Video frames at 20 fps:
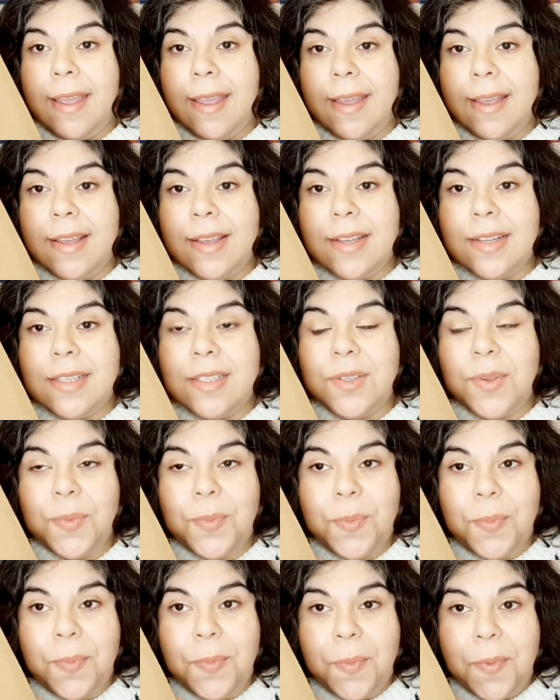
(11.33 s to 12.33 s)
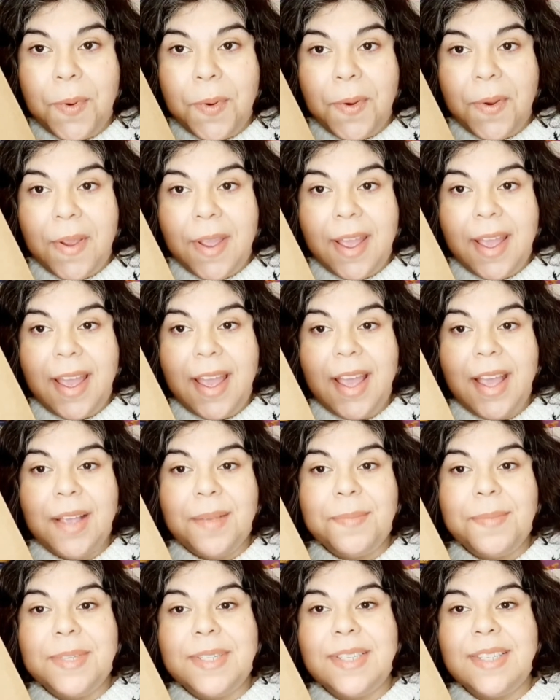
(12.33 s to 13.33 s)
and
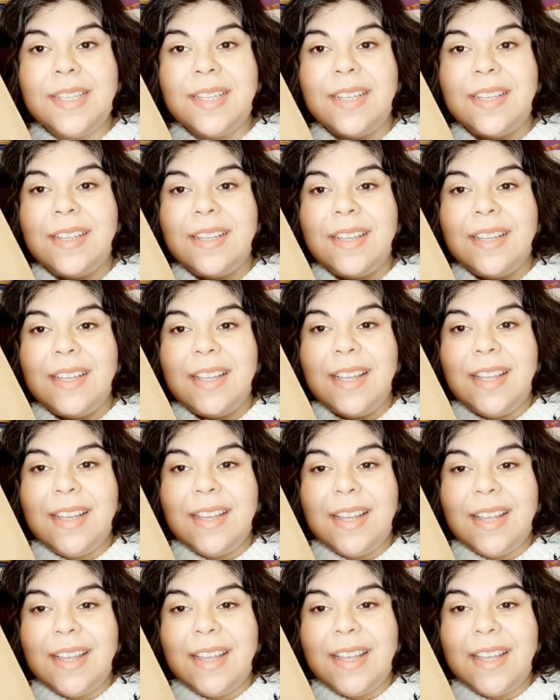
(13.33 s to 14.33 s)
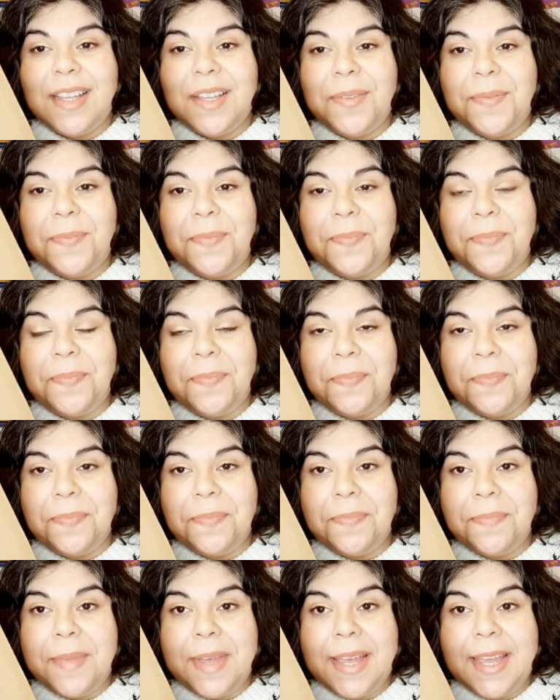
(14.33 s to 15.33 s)
perhaps
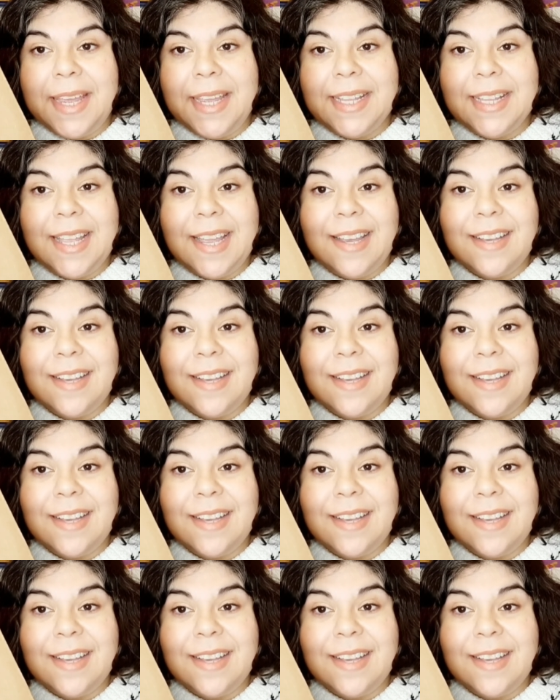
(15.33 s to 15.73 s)
my